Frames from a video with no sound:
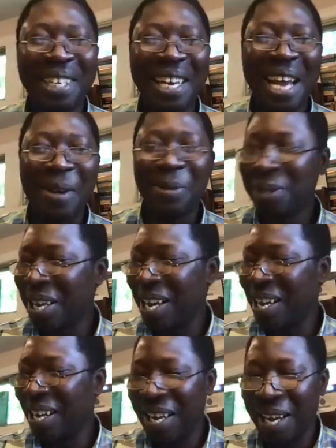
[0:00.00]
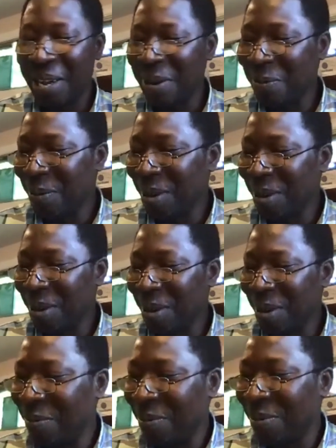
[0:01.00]
And I was, uh,
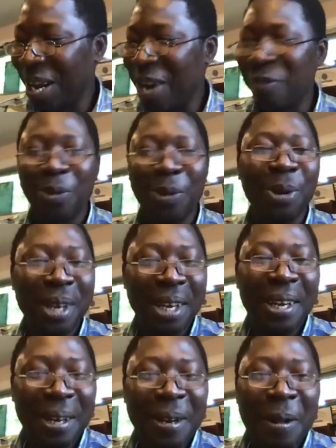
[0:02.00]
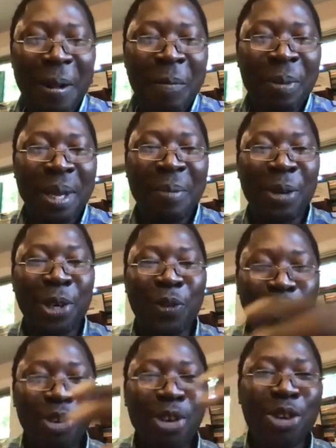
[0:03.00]
I'm grateful because
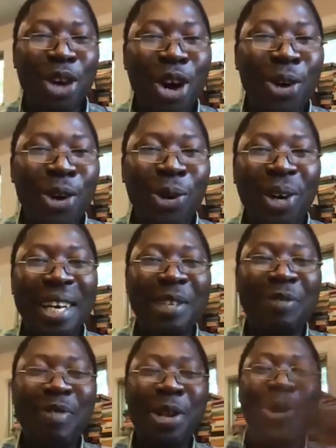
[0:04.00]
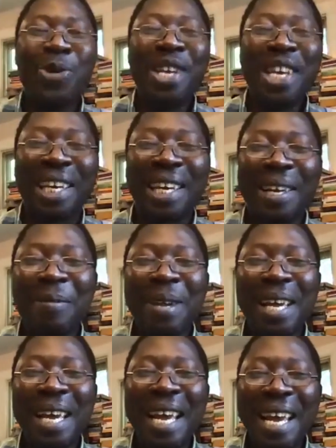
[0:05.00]
Futa Toro is very unique.
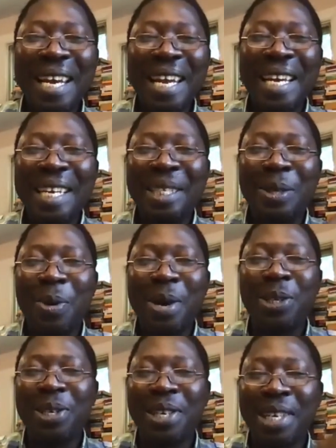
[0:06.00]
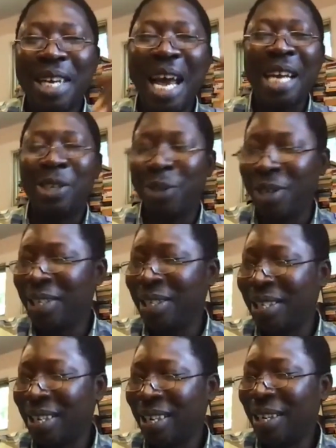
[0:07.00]
And, and this question
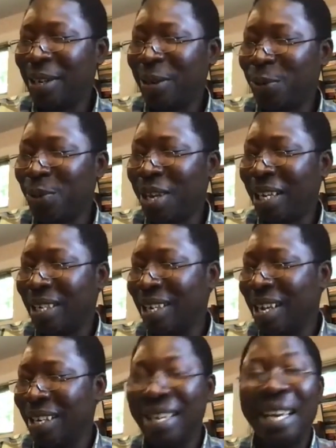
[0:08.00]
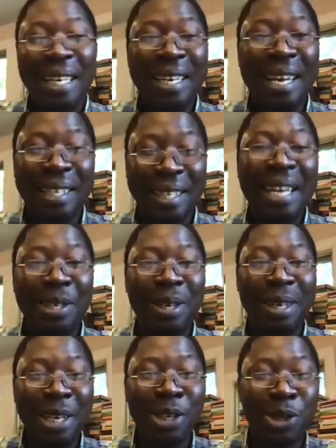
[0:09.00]
touches to that, that, that, that
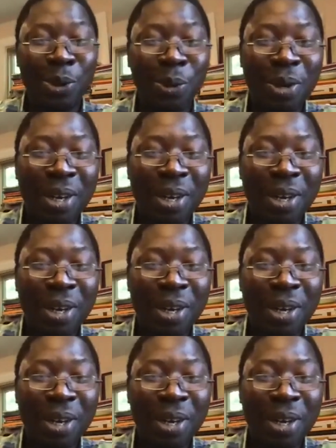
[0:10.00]
central issue.